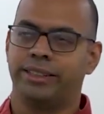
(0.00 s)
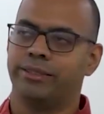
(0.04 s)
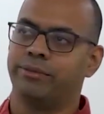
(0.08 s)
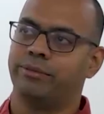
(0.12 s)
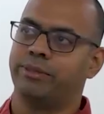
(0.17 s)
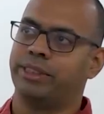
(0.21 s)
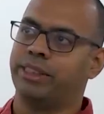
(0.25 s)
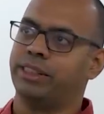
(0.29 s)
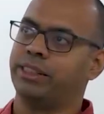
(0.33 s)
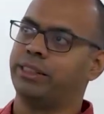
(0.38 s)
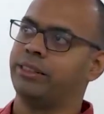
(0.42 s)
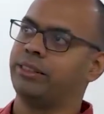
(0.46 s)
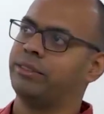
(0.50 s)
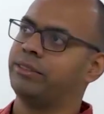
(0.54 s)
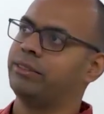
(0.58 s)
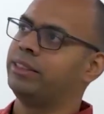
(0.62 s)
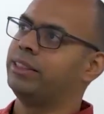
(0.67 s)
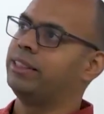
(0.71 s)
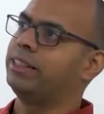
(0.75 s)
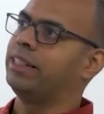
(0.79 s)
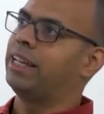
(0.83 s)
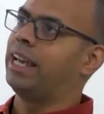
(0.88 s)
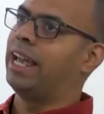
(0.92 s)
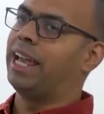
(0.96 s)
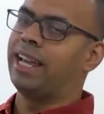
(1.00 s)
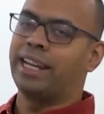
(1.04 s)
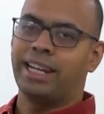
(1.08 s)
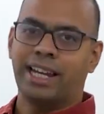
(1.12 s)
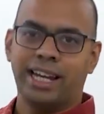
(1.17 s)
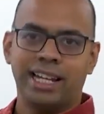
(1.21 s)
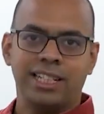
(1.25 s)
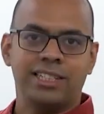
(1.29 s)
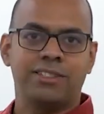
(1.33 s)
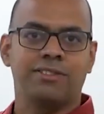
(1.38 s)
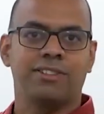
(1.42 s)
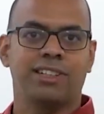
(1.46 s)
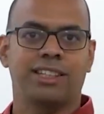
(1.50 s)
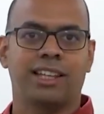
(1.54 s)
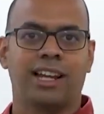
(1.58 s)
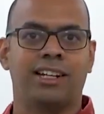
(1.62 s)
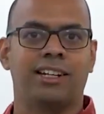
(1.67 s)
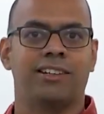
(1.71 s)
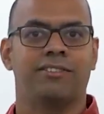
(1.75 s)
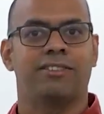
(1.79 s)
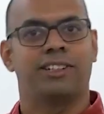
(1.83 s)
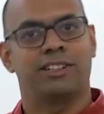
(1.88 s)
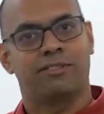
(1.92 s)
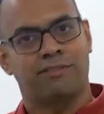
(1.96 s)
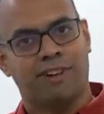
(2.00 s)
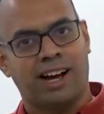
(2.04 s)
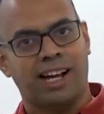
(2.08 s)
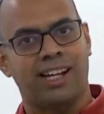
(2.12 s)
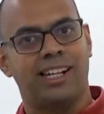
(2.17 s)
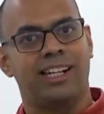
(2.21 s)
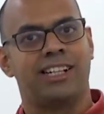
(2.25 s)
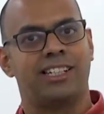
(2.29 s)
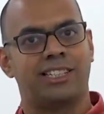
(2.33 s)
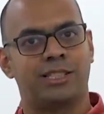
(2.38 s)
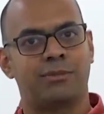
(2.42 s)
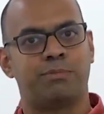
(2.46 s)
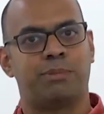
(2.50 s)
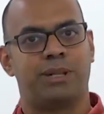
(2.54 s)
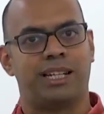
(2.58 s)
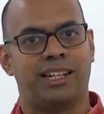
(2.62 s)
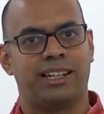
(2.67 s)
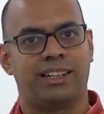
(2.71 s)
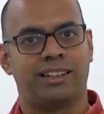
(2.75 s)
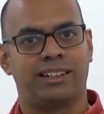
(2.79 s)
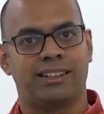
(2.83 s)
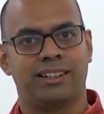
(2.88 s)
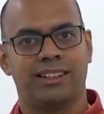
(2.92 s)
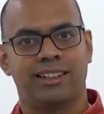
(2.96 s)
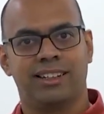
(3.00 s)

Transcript: we engage with Endeavour while it is spinning.